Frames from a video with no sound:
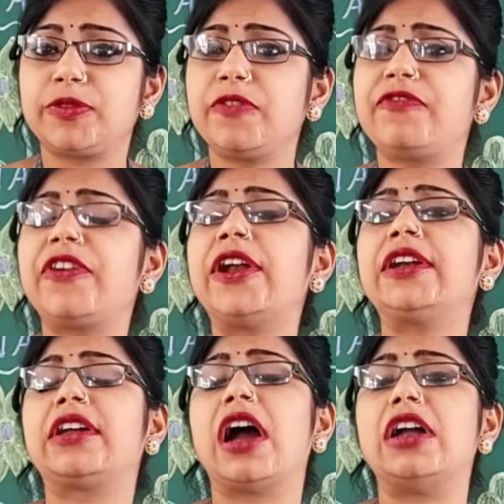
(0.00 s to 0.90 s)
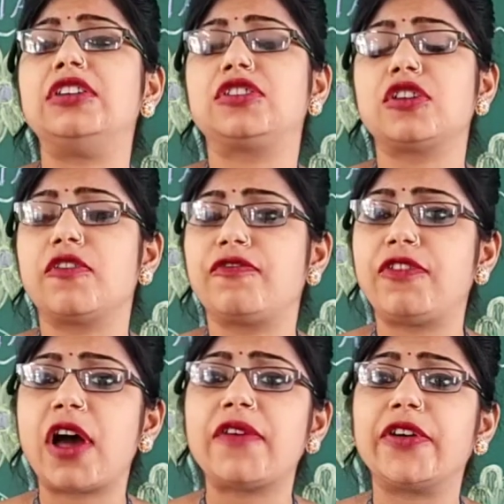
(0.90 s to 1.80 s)
different kinds of
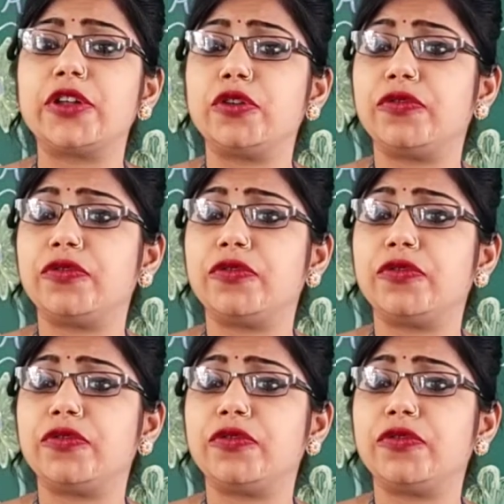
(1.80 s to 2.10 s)
flower.